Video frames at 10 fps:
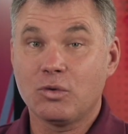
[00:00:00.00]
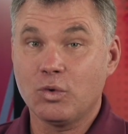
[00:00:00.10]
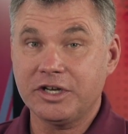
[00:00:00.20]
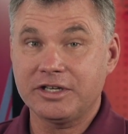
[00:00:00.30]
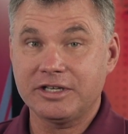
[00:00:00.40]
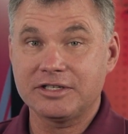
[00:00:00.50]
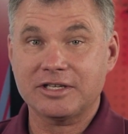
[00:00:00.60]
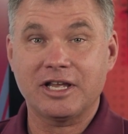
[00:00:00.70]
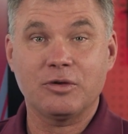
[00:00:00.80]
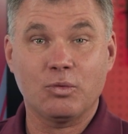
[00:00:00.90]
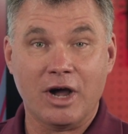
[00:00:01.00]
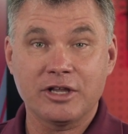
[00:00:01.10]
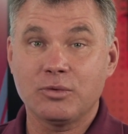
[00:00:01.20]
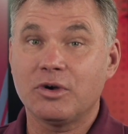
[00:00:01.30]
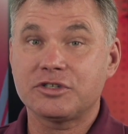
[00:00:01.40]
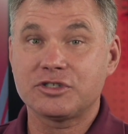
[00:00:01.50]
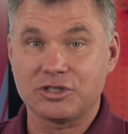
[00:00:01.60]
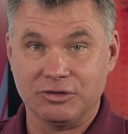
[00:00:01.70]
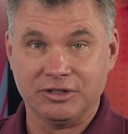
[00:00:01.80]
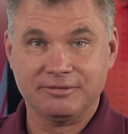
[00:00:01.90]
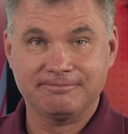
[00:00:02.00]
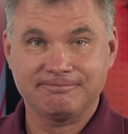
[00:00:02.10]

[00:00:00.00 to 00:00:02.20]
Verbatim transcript: what it is, and why you want to tune it.